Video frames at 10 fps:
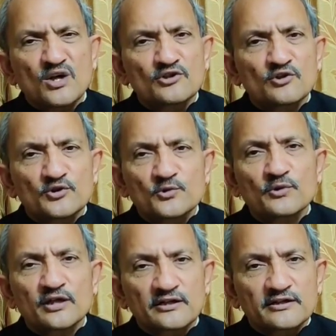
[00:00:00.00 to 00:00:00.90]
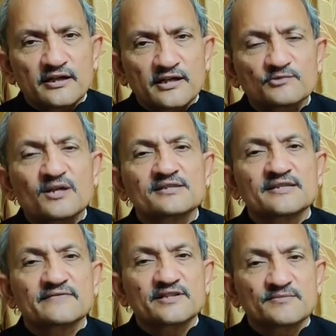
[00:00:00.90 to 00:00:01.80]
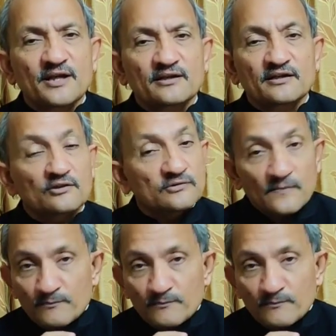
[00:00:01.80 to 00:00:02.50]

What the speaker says: one or two credit card, one savings bank account.